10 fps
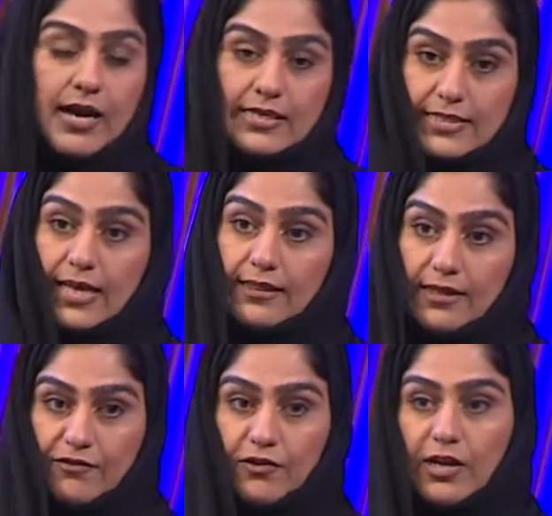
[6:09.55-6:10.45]
I
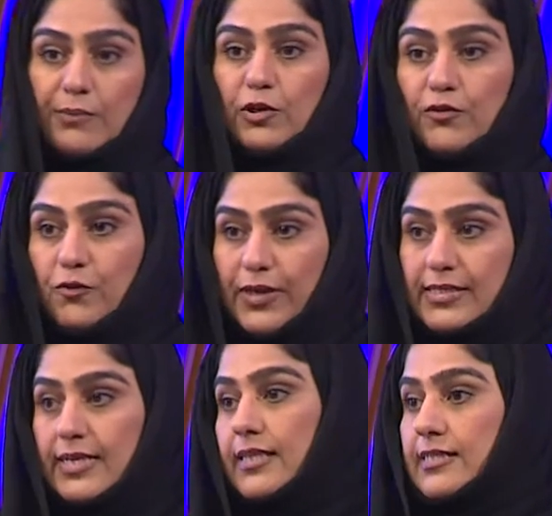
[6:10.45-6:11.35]
sat there for a couple of
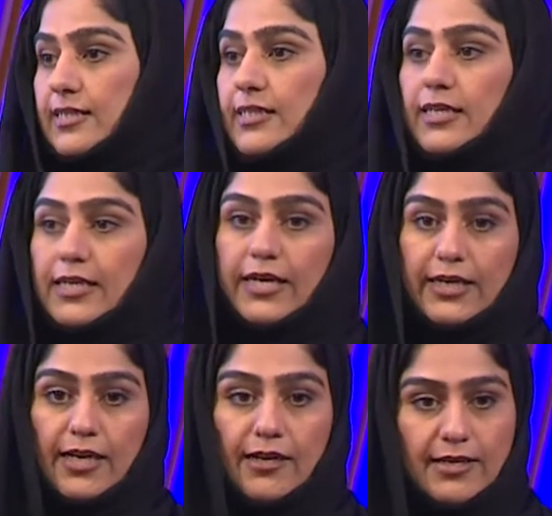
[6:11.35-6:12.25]
weeks, and then suddenly
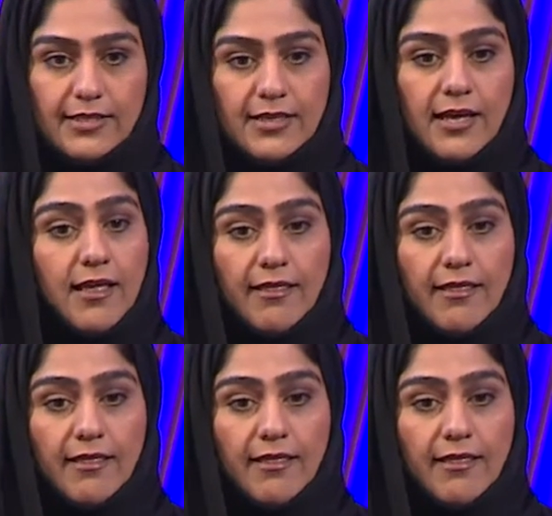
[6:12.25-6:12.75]
I realized